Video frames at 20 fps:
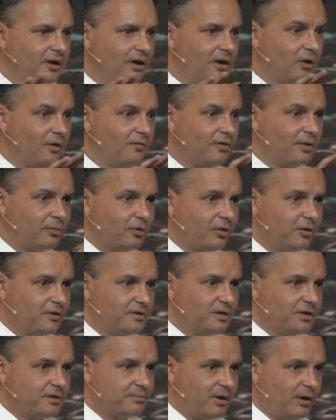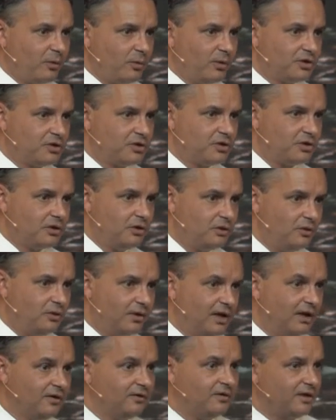of the process by which you
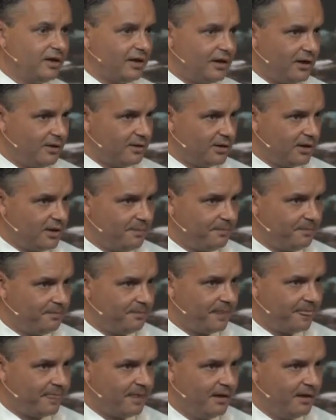get to that outcome.